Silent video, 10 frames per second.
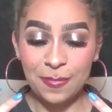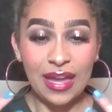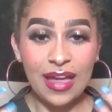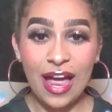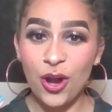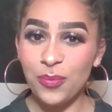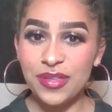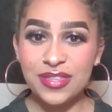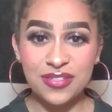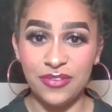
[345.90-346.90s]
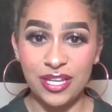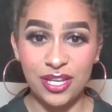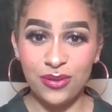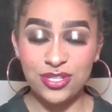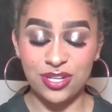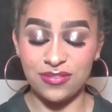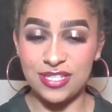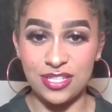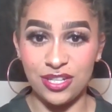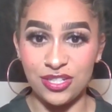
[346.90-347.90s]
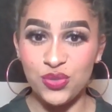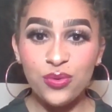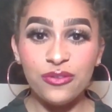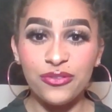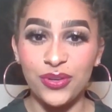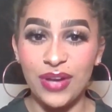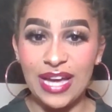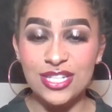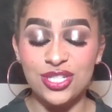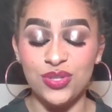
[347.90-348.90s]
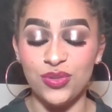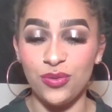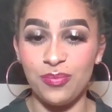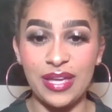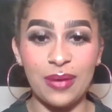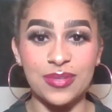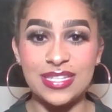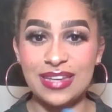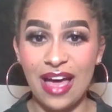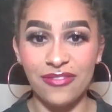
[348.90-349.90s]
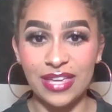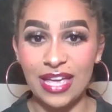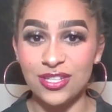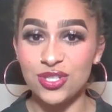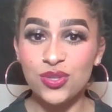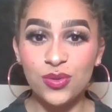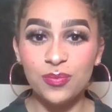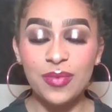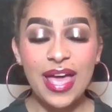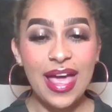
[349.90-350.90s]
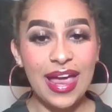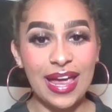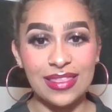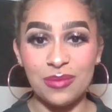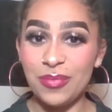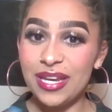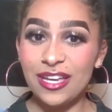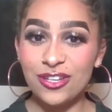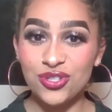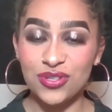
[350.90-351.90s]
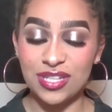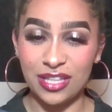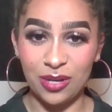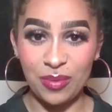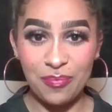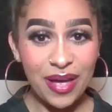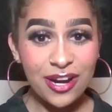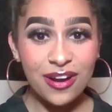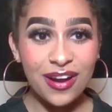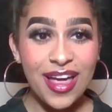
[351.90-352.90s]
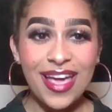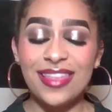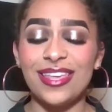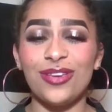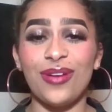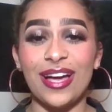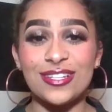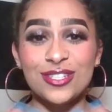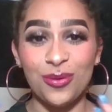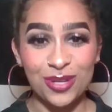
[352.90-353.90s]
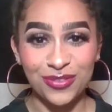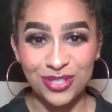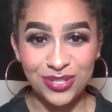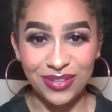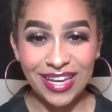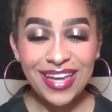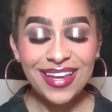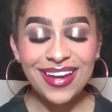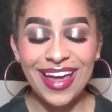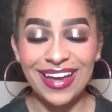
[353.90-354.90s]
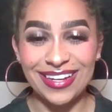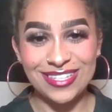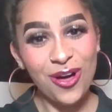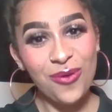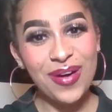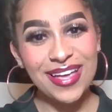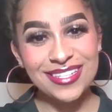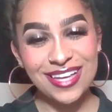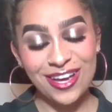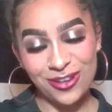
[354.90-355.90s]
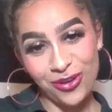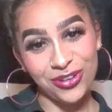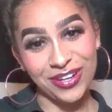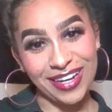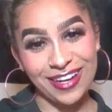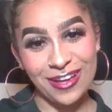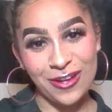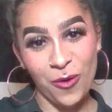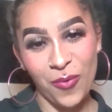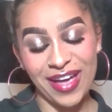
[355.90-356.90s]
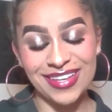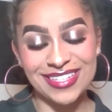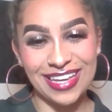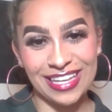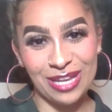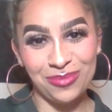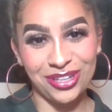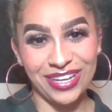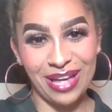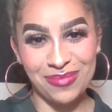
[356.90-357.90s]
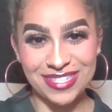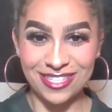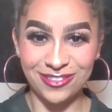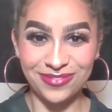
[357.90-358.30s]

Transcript: I hope that this video serves as a good tool for you guys to be able to navigate Zoom and the meeting controls a little bit better. Thank you guys so much for tuning in, and as always, go green, go white, and keep learning MSU.